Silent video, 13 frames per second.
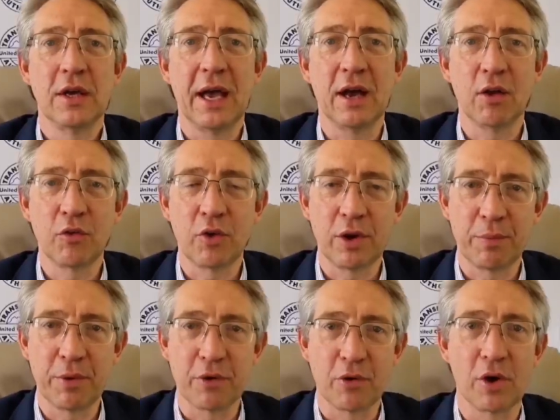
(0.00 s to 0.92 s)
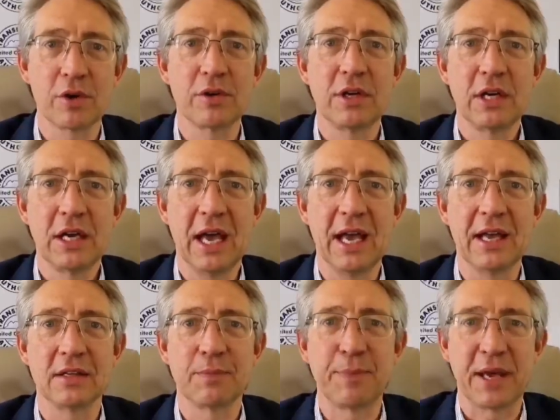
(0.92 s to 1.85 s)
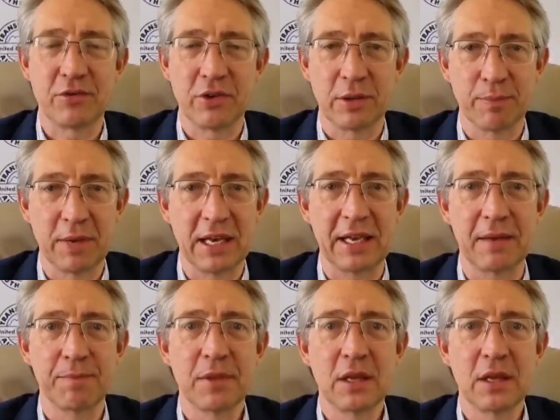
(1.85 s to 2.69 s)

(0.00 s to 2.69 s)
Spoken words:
Elroy Baron and Patrick Melly,